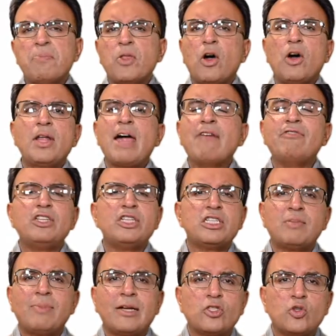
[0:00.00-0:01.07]
On average, it's
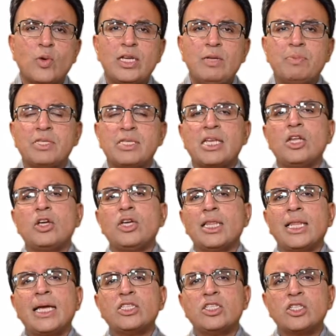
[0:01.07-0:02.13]
about 20% of your
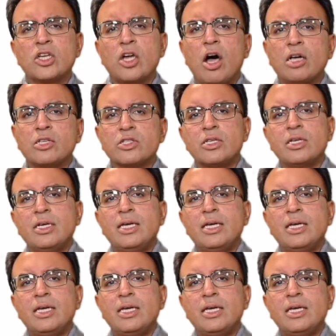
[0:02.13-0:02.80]
license cost.